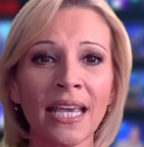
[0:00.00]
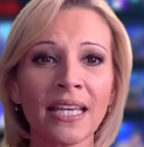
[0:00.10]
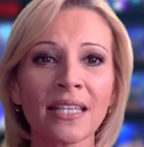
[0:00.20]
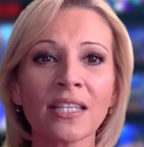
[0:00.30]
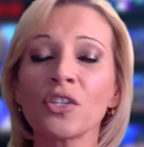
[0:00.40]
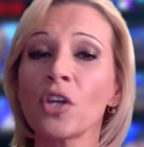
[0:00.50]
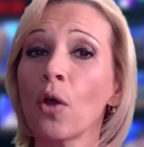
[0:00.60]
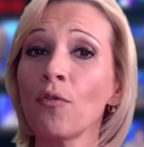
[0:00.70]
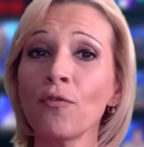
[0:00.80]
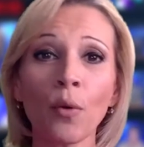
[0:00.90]
says
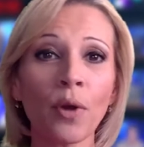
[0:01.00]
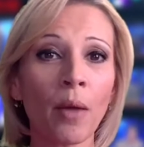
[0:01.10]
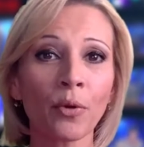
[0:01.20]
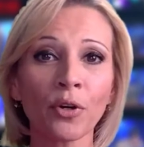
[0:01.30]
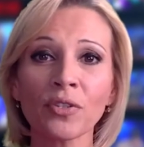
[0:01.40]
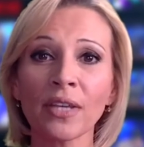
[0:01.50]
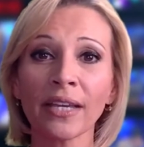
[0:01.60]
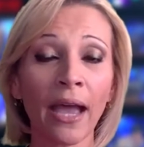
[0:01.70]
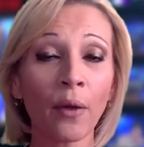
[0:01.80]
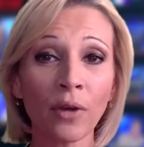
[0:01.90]
no phone numbers,
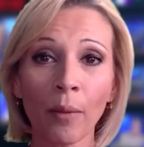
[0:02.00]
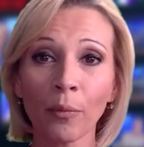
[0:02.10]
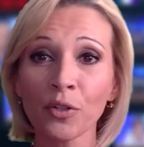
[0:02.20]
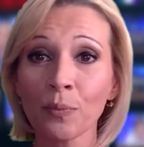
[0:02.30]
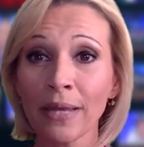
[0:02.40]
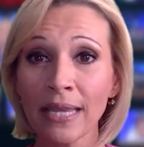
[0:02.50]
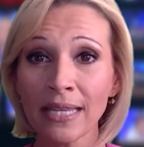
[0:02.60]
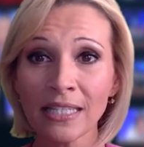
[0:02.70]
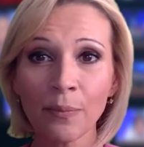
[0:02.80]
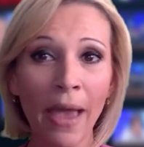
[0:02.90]
account numbers,
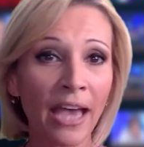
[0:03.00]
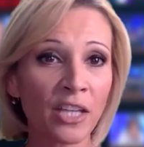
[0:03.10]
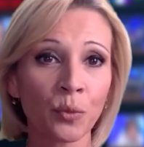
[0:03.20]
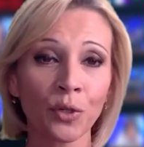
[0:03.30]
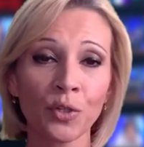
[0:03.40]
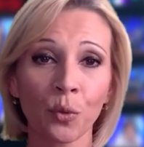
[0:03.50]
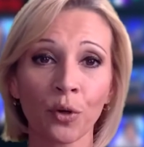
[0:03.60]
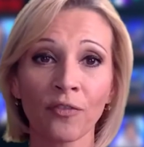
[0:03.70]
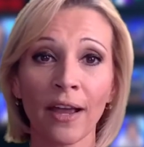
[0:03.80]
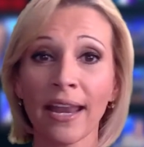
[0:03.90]
PINs, passwords,
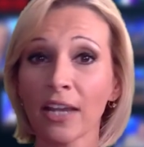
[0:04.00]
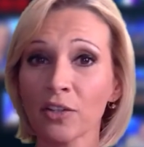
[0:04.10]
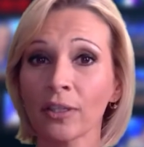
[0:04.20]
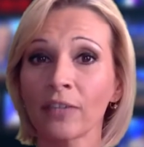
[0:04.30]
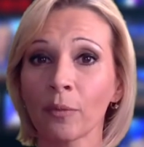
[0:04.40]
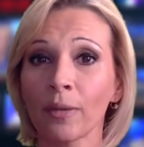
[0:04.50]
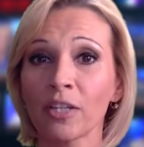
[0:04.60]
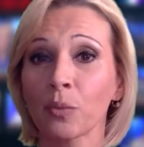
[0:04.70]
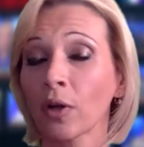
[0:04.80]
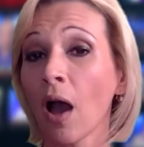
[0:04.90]
or financial
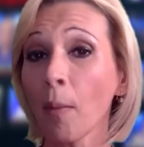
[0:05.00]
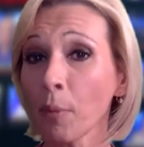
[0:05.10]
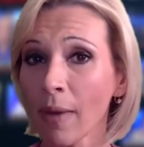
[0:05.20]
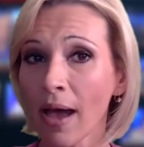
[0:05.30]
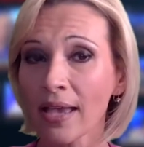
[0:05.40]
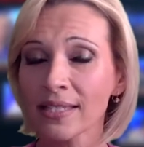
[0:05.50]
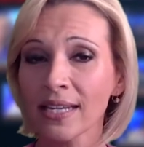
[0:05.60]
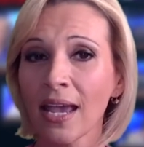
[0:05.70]
information were compromised.